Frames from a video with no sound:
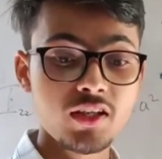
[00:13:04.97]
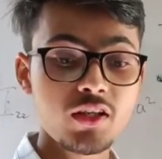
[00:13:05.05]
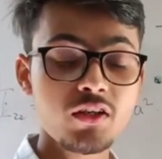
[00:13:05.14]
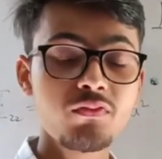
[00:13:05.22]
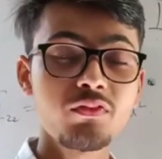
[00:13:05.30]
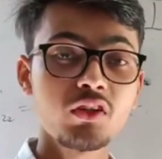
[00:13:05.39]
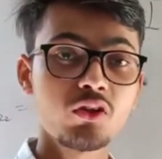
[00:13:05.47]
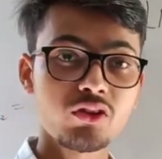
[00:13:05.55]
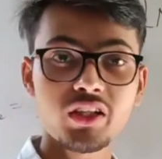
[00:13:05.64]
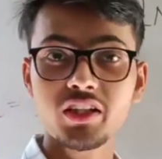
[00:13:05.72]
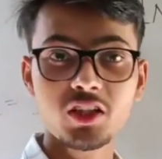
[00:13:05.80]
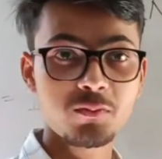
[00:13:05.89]
If we
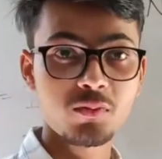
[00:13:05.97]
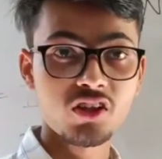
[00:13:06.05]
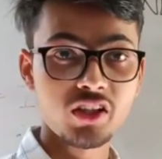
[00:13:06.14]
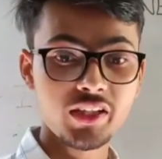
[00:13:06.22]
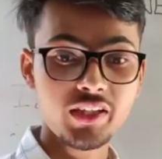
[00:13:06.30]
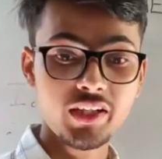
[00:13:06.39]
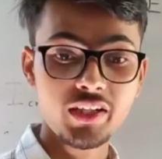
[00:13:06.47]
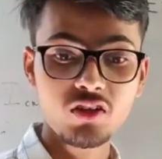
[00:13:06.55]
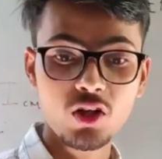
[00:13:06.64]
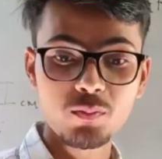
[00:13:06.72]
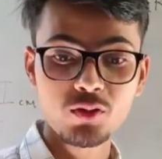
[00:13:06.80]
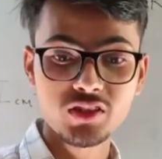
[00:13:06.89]
rotate a body, it
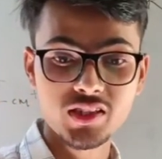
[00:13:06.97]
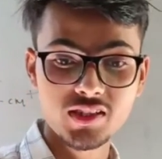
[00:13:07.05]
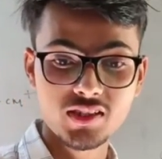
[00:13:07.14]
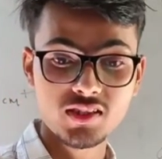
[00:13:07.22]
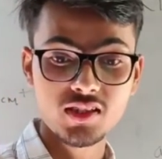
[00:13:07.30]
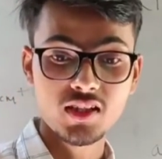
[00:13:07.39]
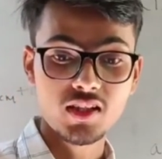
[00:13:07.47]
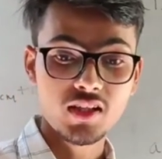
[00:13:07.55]
opposes.